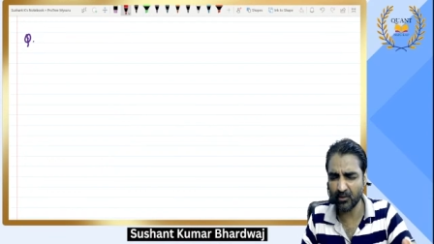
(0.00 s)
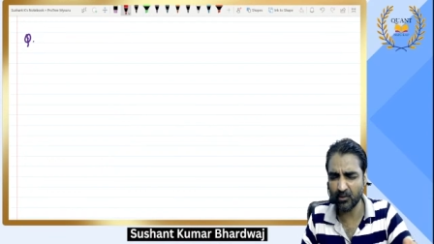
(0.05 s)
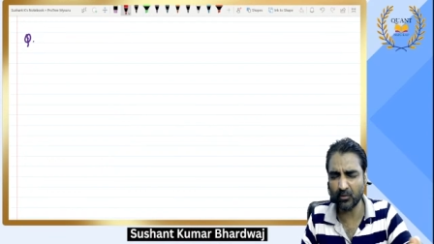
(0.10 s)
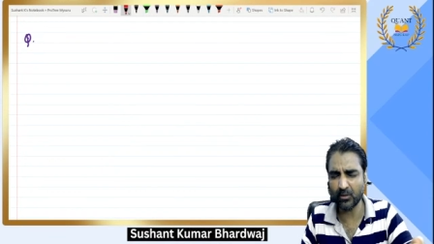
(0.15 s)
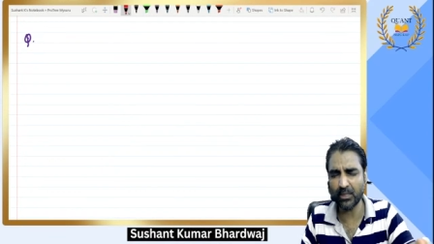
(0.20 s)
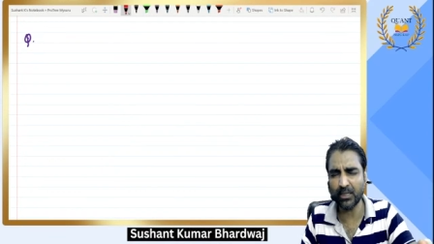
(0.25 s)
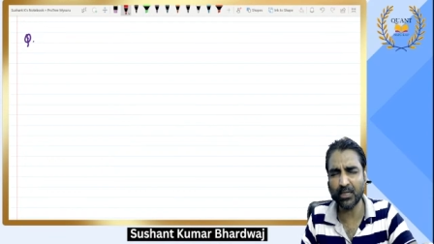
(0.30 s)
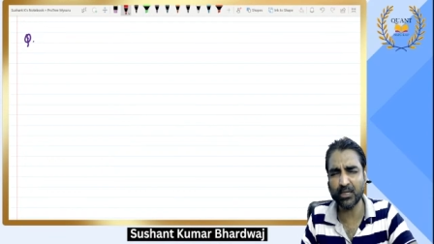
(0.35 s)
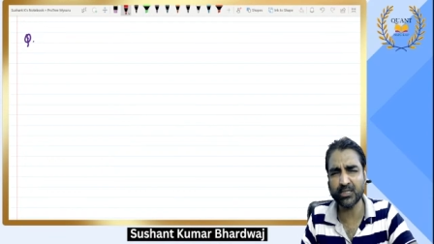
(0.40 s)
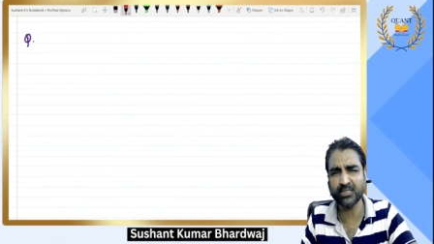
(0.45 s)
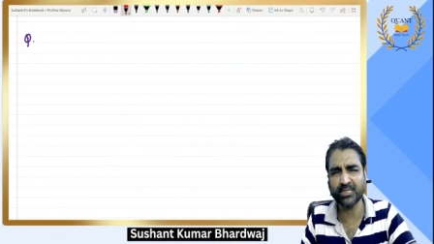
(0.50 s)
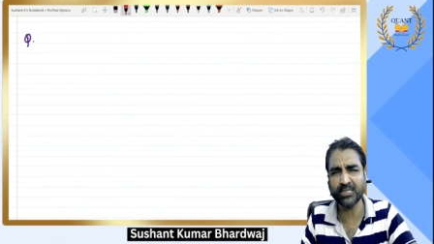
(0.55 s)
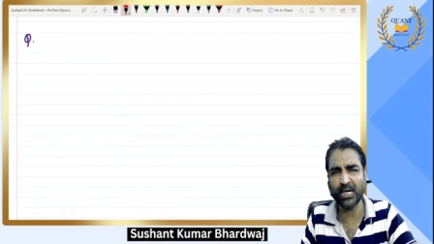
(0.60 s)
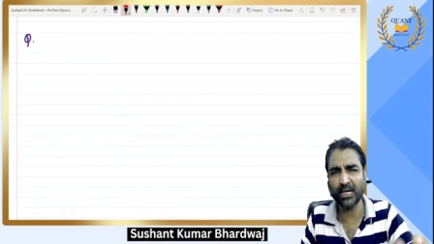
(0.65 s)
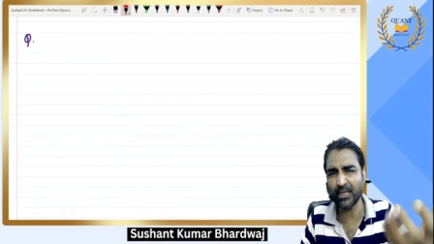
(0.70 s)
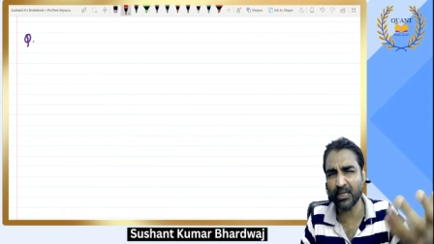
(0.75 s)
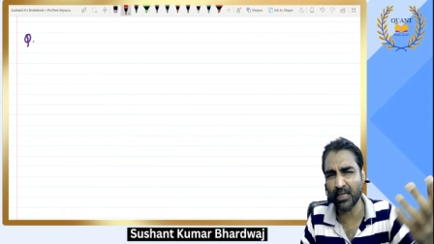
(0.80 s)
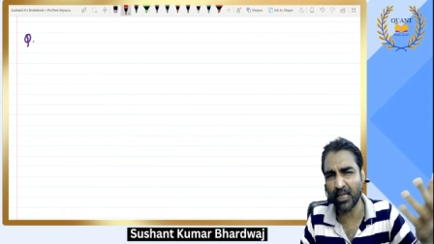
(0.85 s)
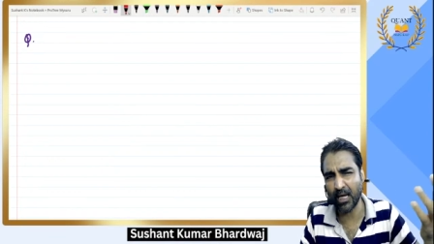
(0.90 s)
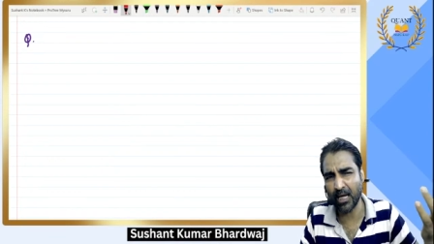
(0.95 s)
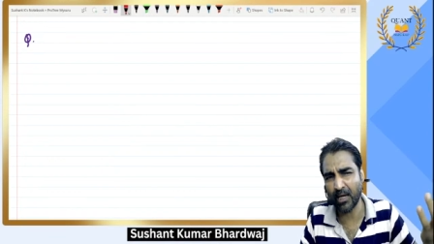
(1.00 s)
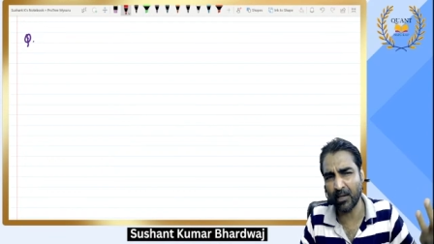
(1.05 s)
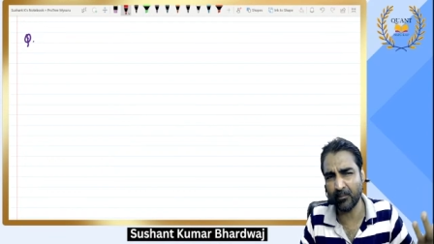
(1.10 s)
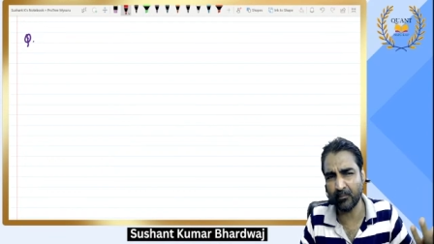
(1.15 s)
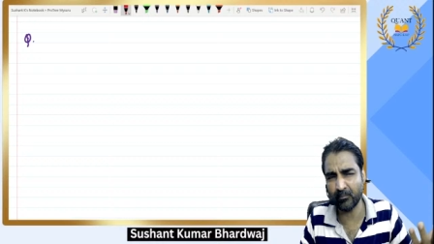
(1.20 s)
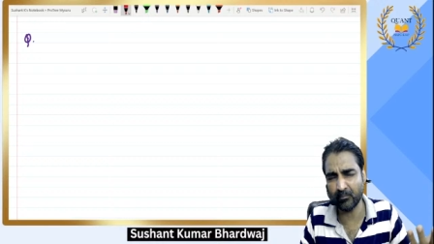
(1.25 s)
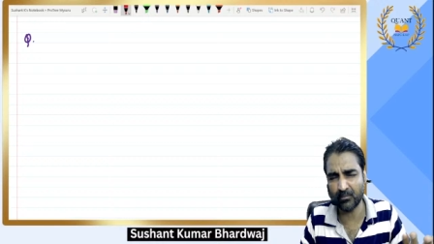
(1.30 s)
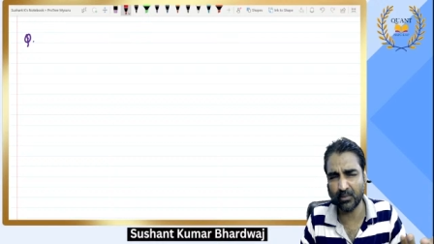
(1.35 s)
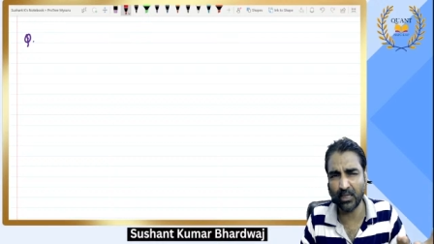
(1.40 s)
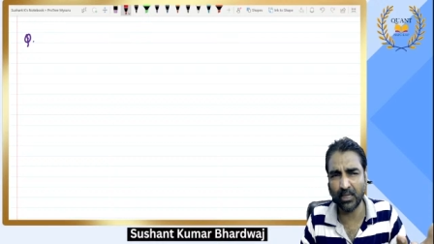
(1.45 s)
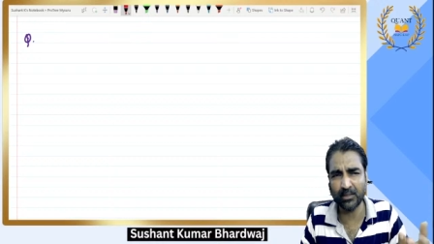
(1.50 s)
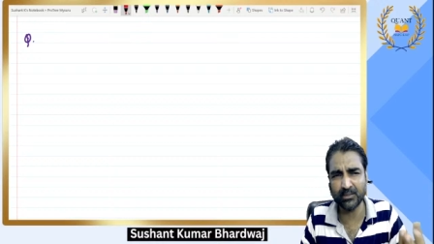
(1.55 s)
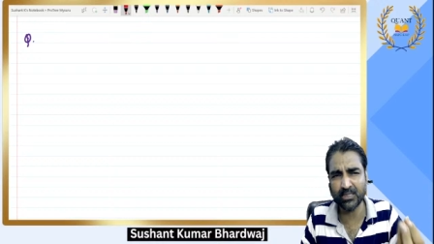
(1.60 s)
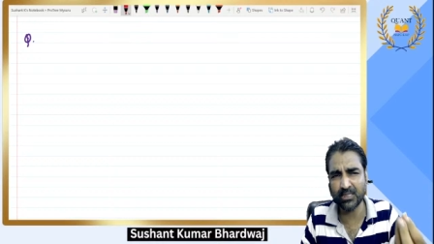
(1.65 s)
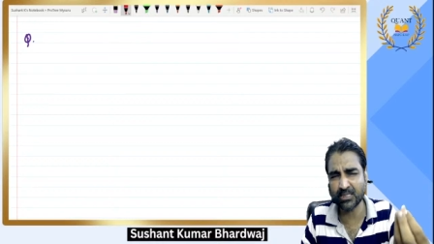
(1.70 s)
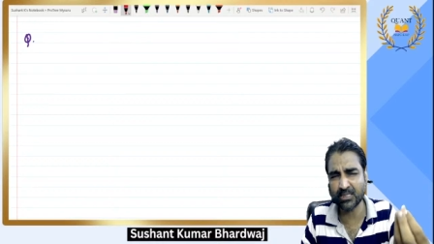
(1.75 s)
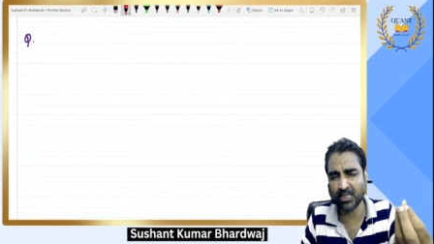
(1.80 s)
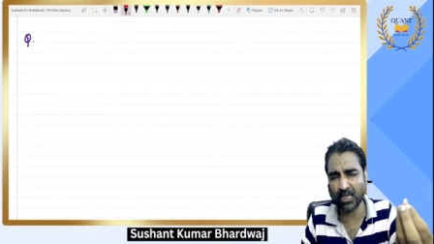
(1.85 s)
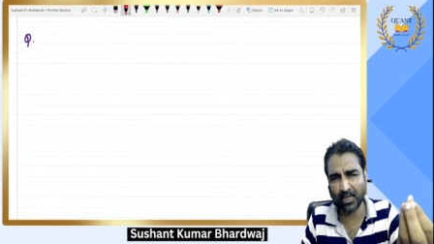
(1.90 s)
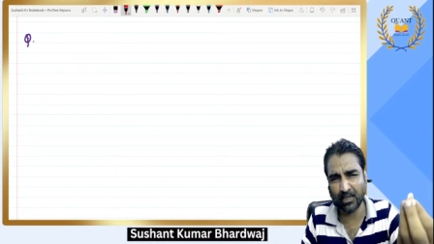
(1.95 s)
can understand
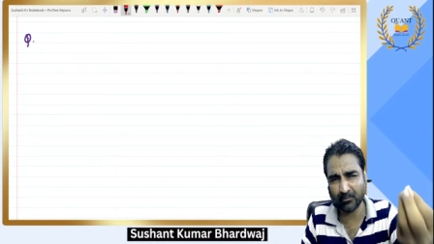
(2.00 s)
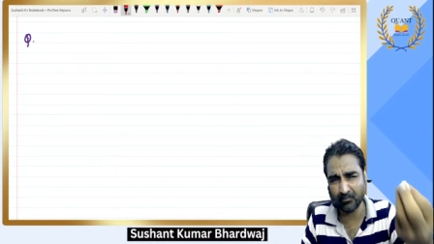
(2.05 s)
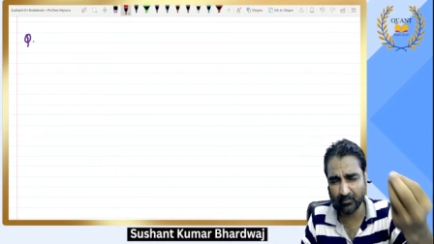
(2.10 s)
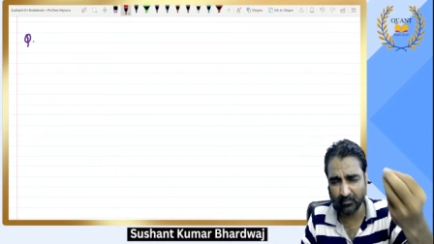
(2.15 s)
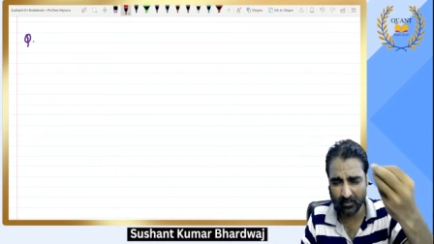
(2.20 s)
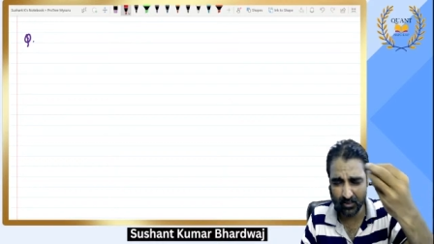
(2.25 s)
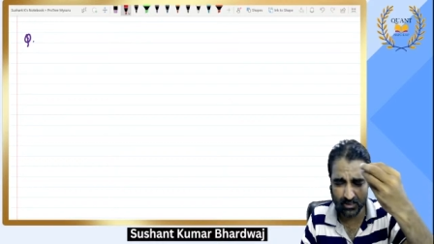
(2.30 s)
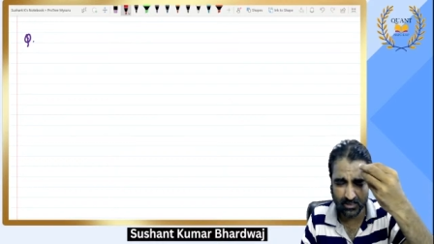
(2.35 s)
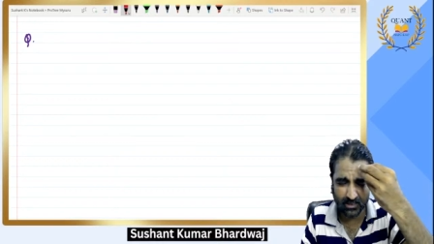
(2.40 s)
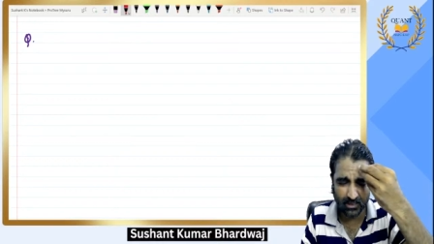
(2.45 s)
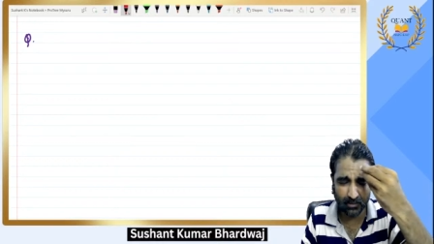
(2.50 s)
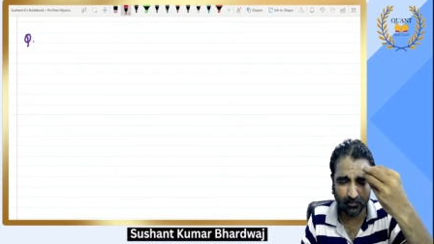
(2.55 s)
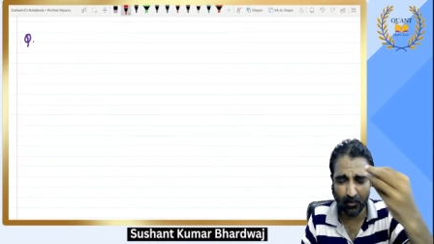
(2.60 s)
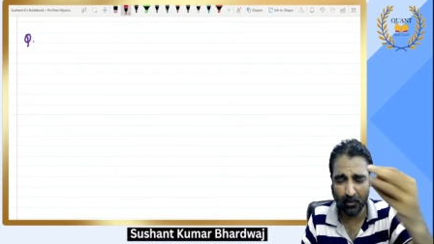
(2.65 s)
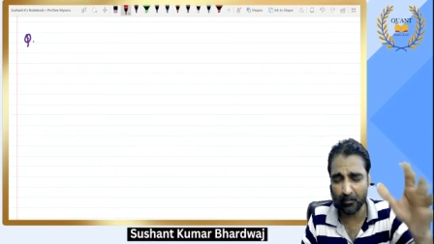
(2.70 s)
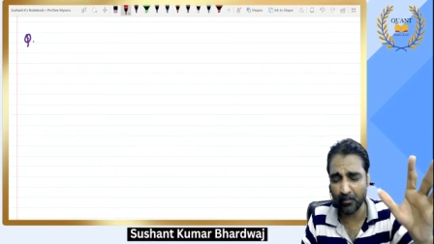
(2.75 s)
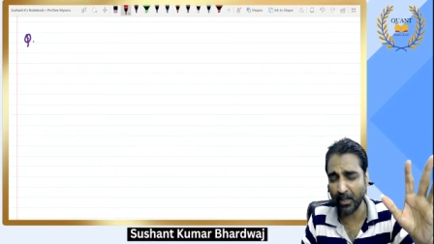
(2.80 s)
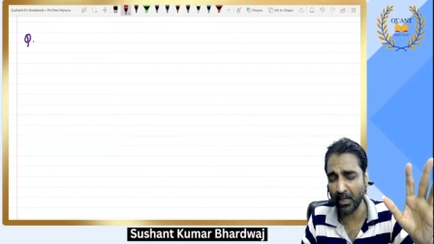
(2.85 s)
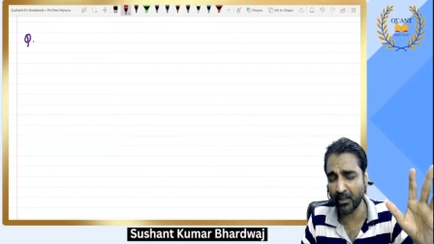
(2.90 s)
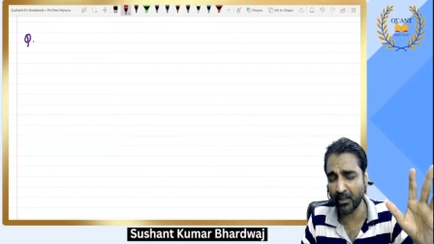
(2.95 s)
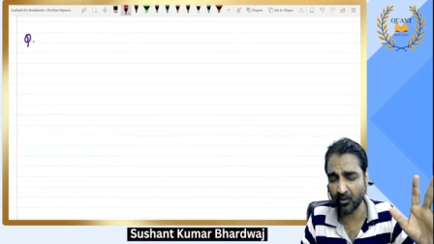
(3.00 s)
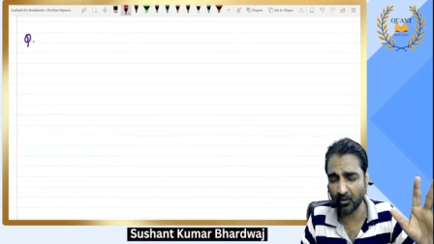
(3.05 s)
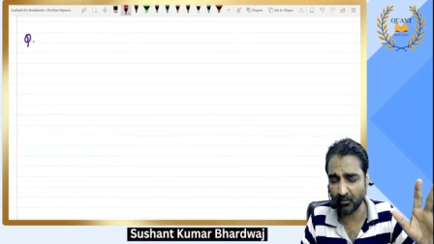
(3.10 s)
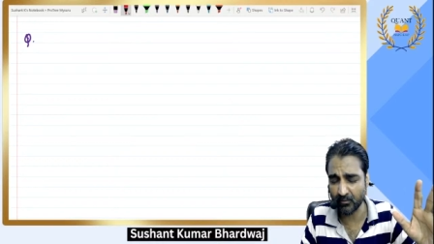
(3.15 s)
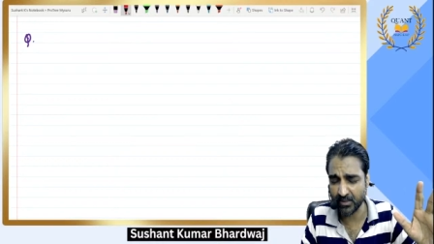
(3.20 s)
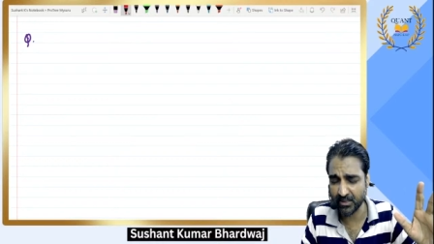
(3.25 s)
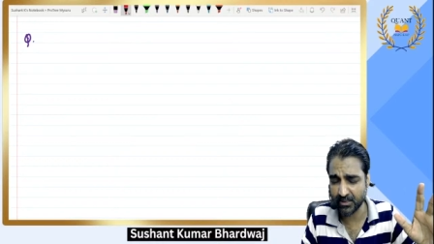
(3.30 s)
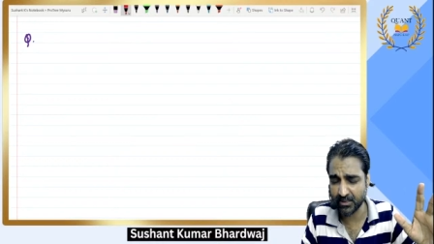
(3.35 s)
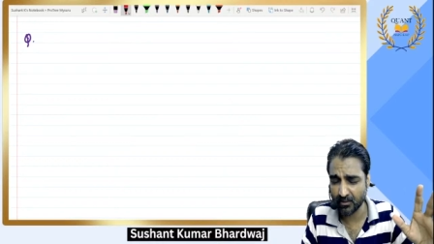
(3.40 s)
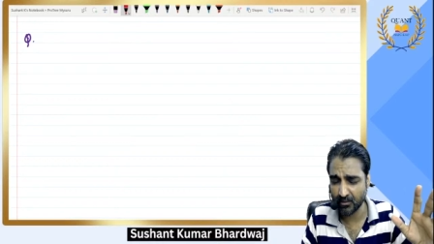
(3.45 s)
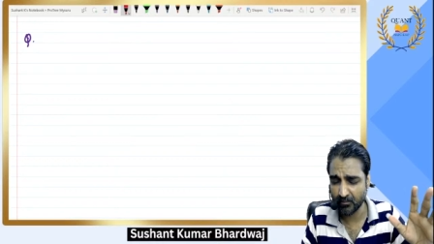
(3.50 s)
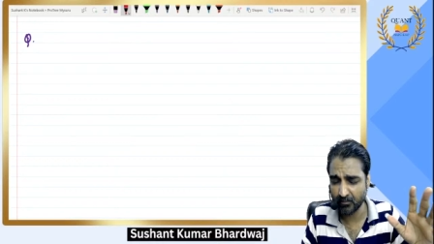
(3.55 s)
that it's in my mind always,